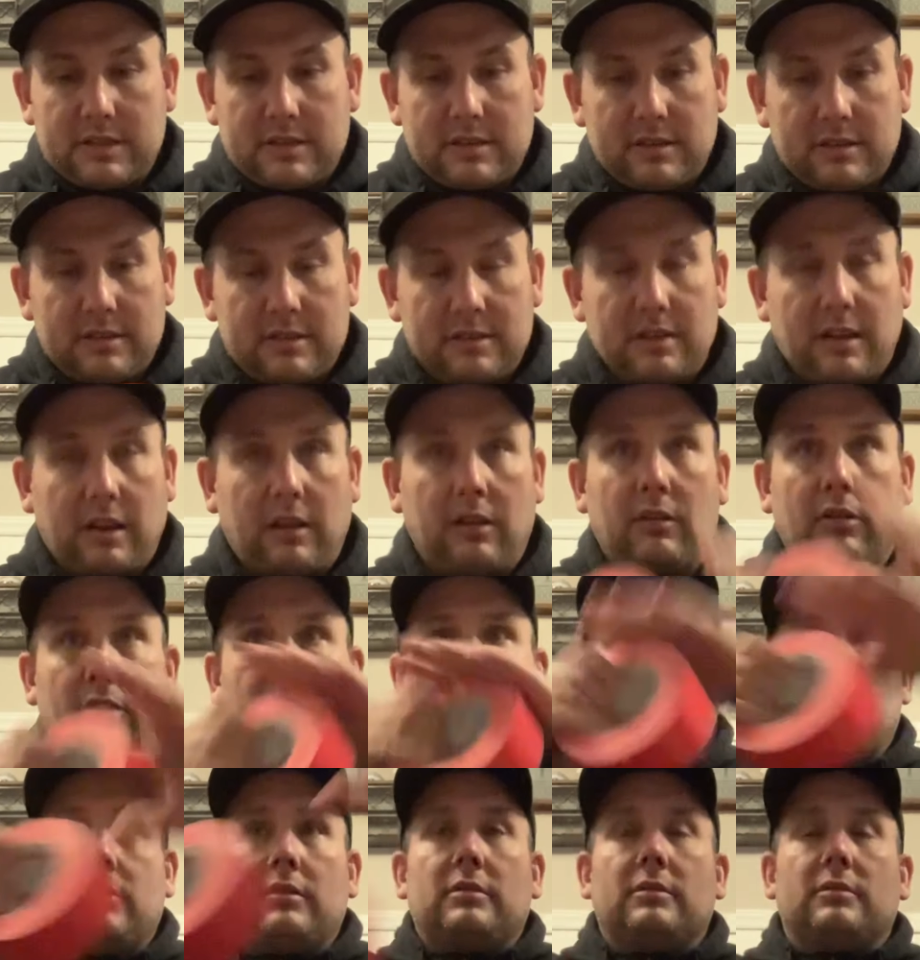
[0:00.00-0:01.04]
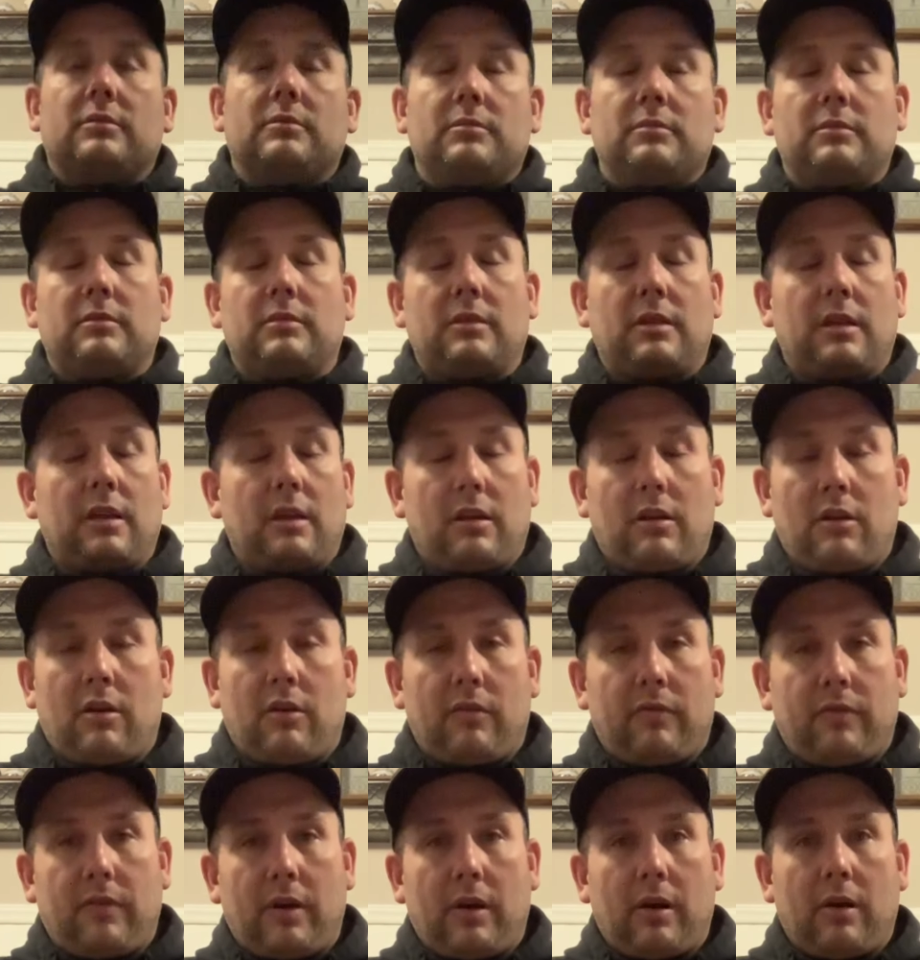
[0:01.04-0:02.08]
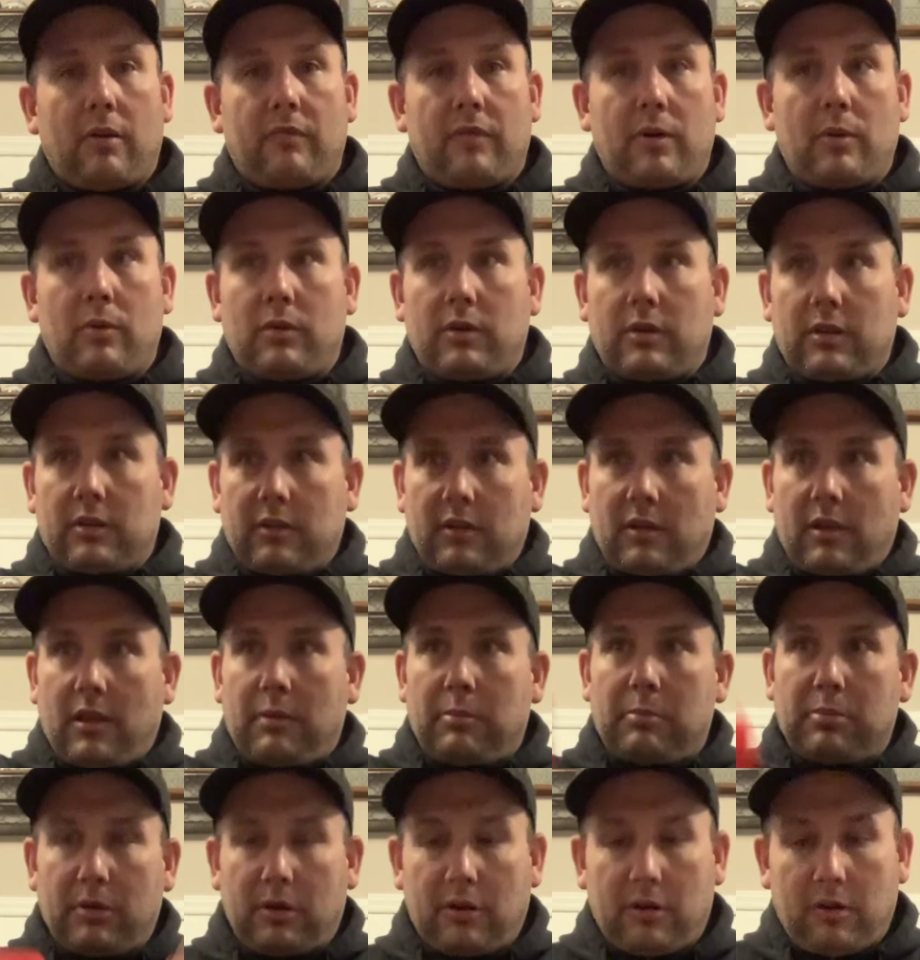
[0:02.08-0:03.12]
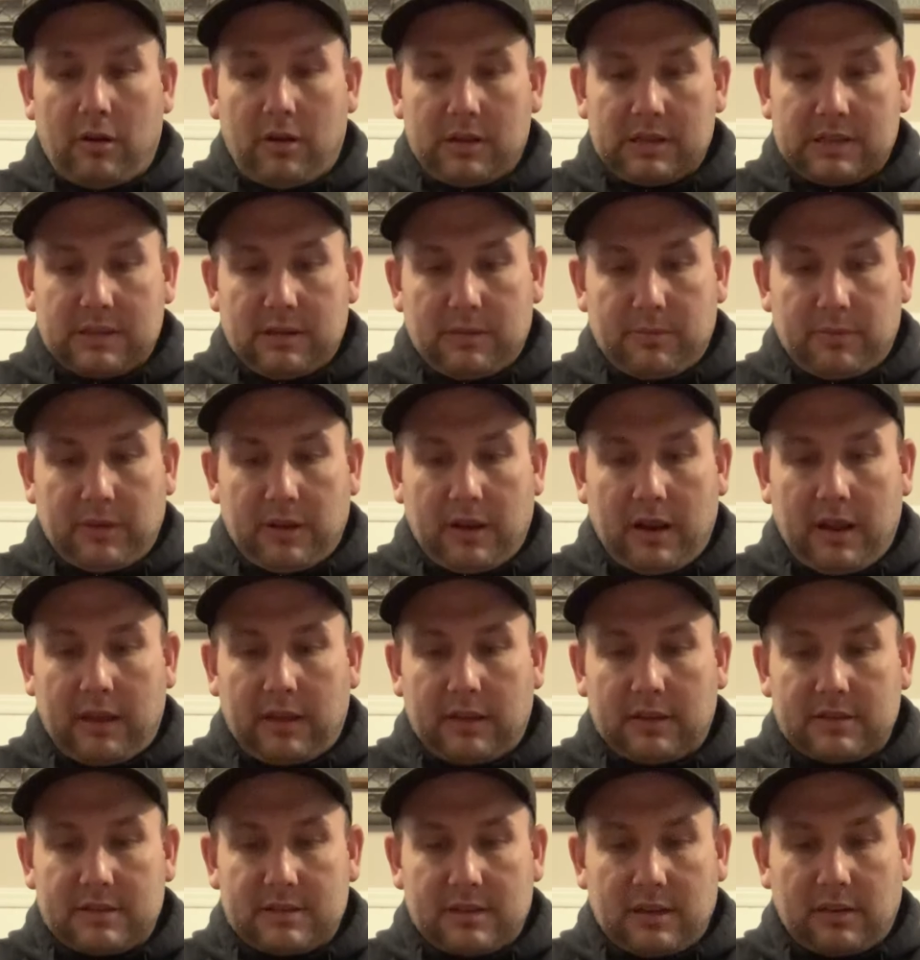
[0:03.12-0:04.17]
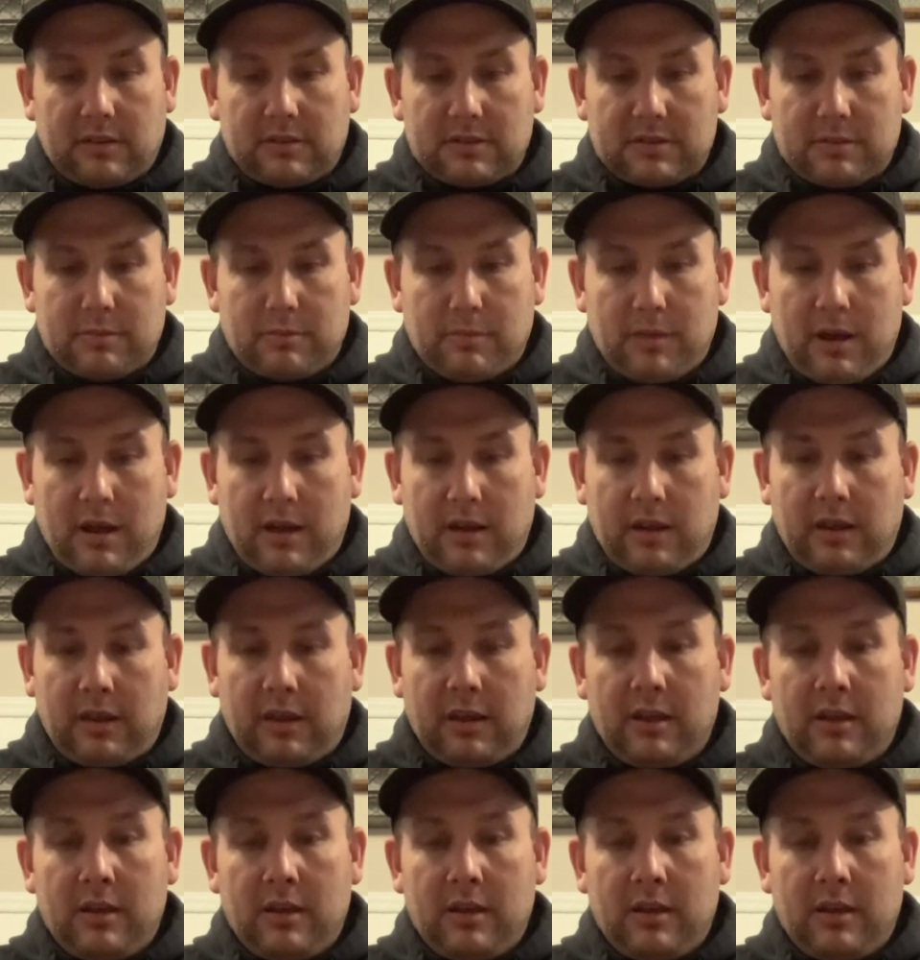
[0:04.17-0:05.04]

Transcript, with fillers: to signal, you know, if I, if I wanted to like put it on something, I could signal somebody.